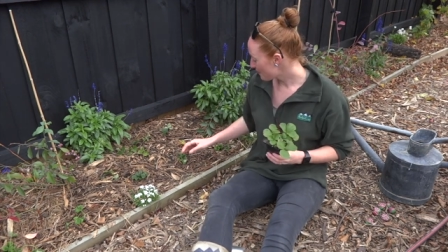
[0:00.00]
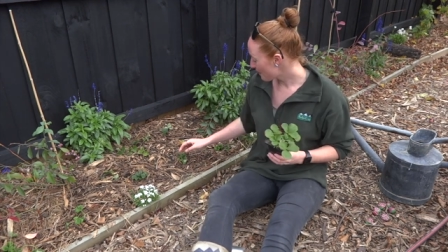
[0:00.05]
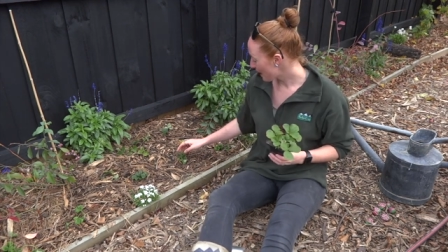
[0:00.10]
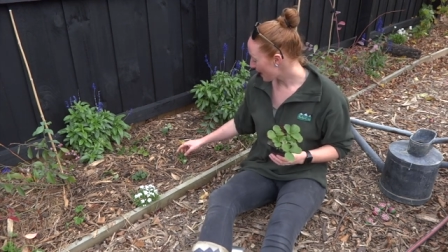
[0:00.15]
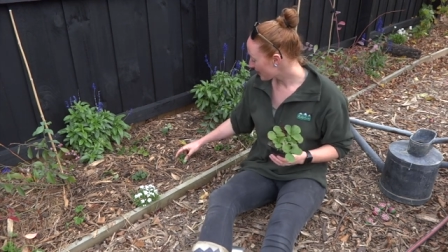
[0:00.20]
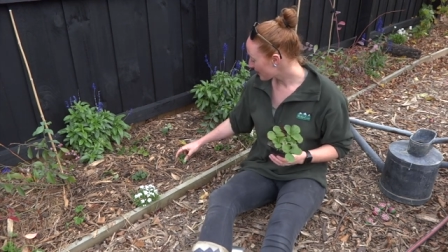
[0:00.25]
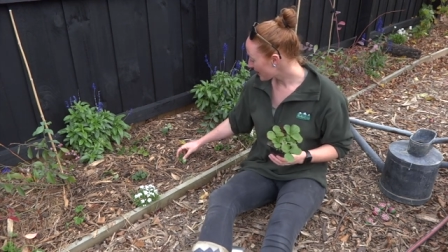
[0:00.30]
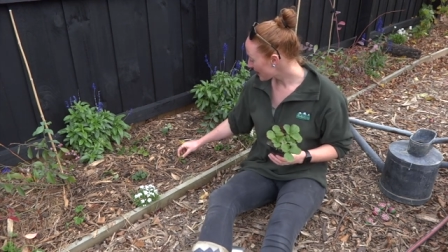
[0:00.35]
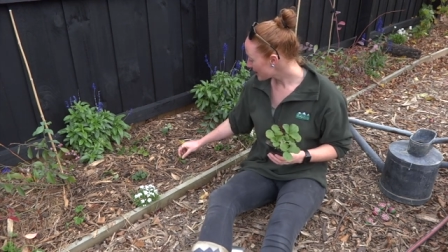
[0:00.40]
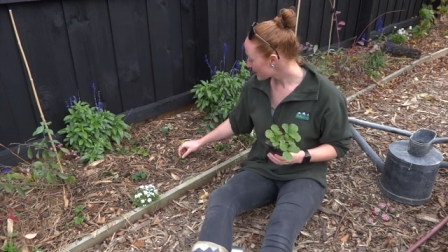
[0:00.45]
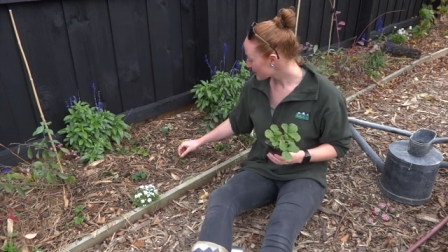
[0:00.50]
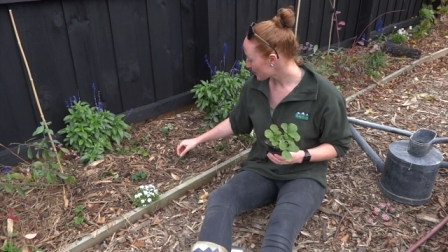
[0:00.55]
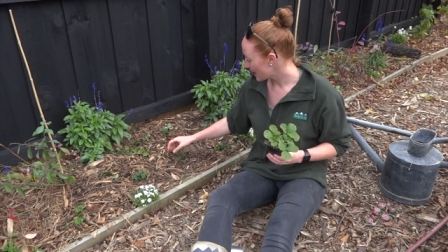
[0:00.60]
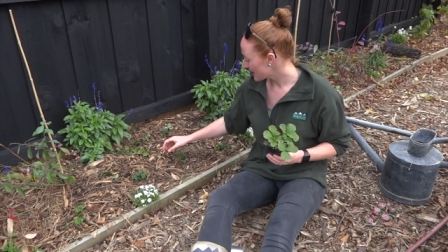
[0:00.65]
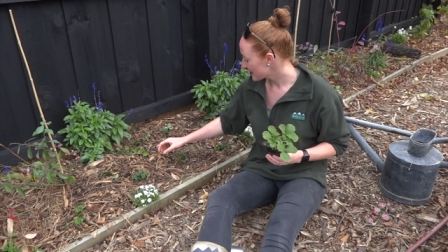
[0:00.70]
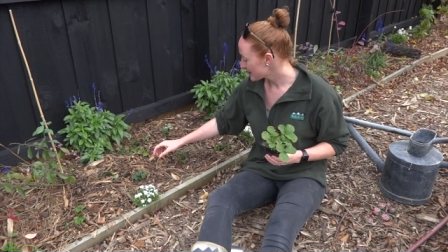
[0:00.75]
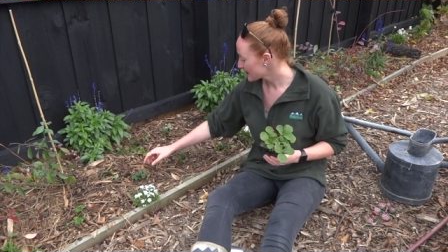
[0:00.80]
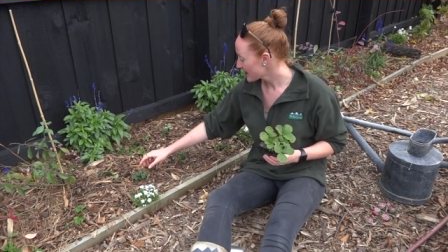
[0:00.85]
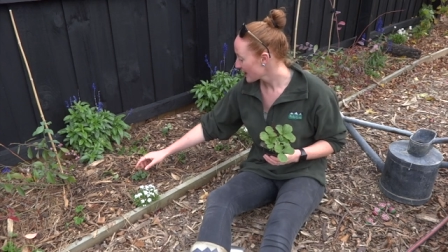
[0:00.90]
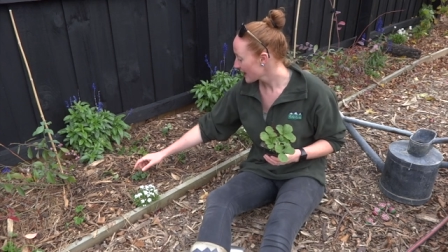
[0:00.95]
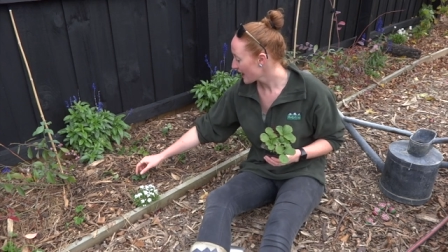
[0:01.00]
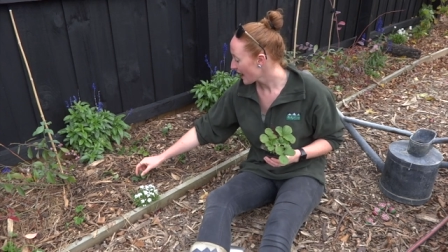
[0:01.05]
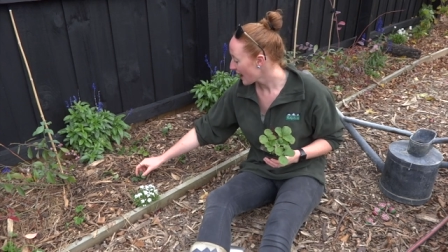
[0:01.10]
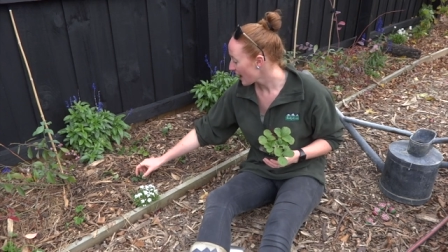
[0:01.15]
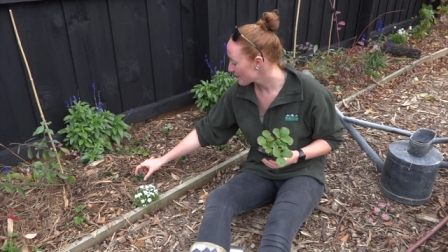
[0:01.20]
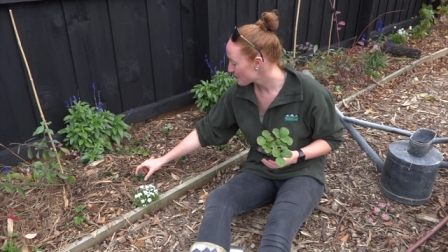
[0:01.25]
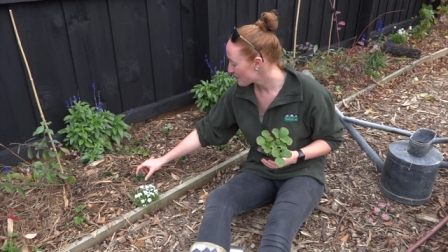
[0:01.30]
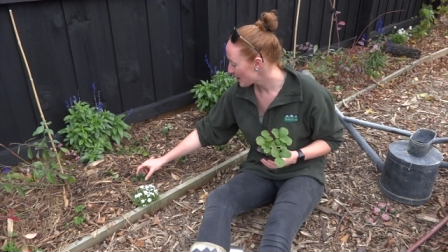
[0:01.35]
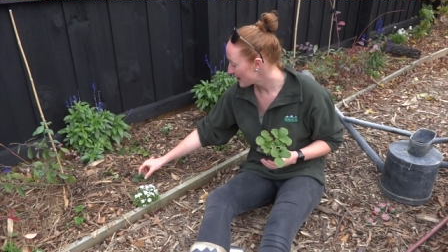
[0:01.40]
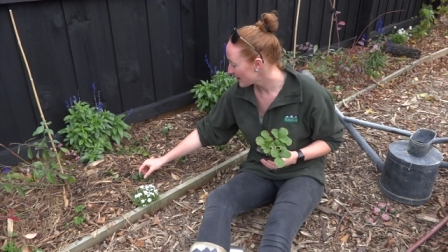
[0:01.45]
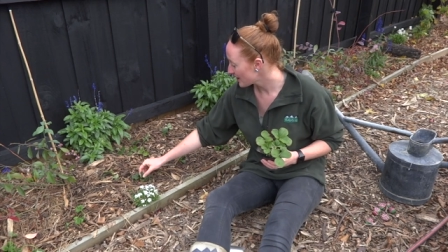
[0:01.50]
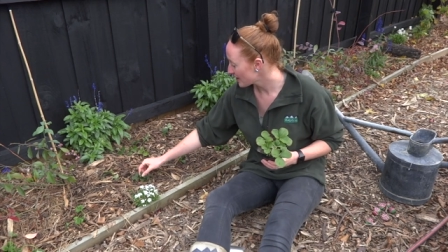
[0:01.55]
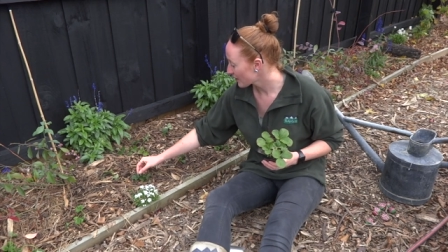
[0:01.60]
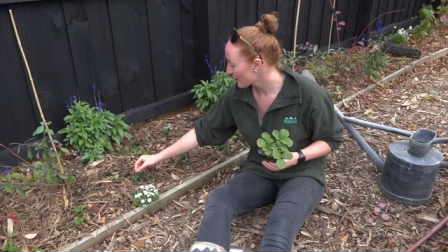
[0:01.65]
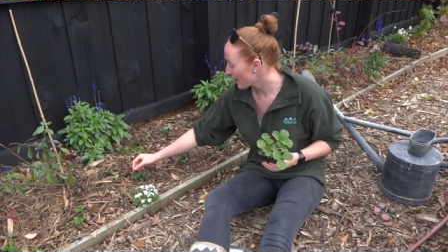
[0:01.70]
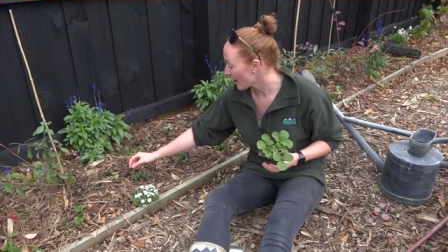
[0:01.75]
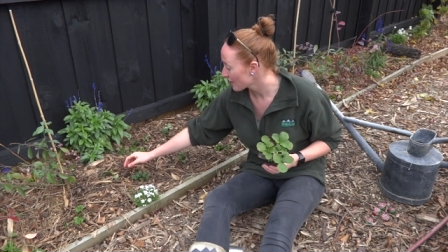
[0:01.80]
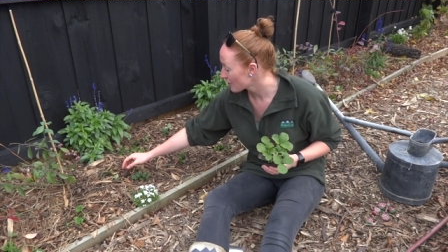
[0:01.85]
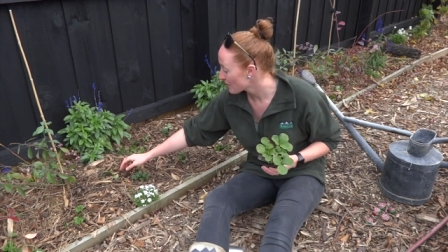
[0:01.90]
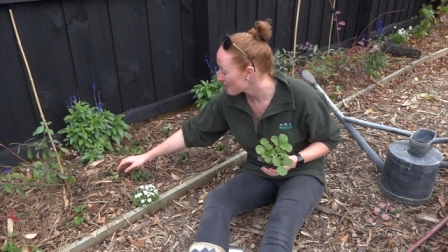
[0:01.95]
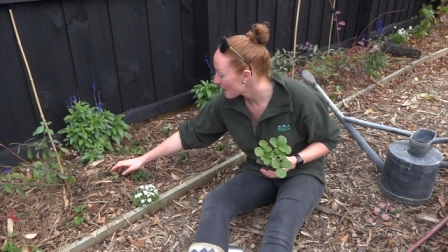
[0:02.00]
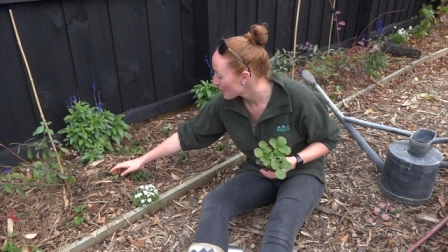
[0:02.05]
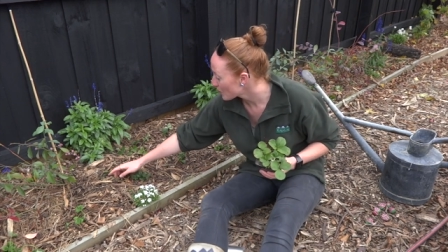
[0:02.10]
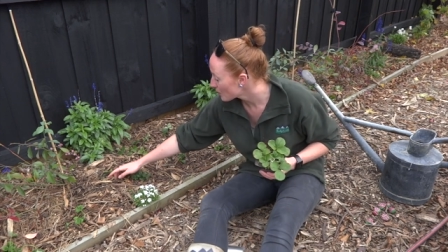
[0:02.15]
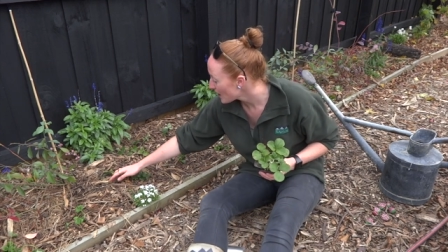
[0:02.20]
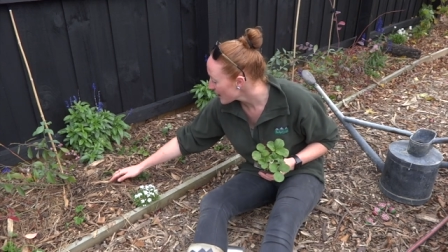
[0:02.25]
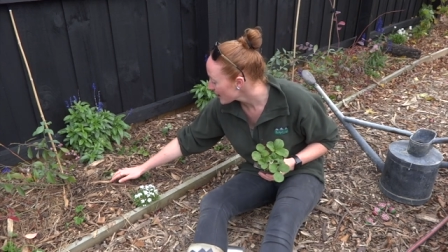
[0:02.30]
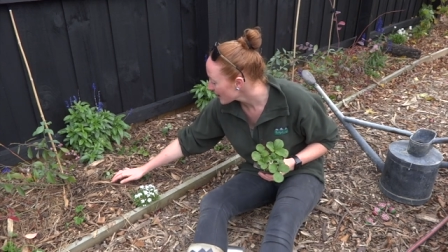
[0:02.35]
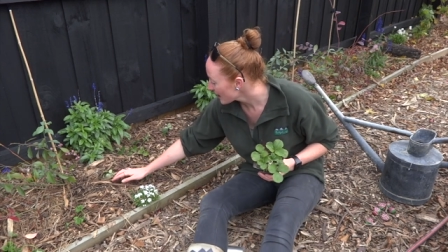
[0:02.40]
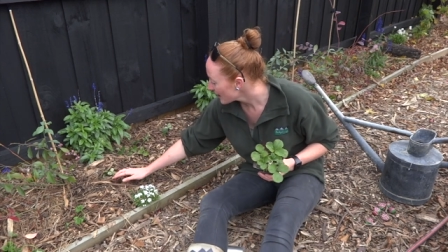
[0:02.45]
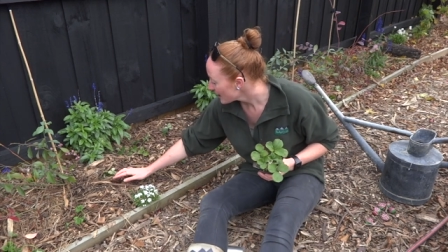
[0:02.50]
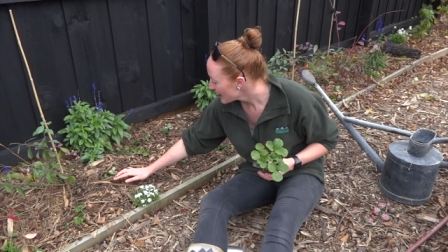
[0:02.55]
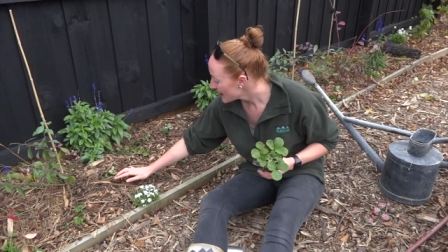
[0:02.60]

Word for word: but these ones have been in the ground for about a week.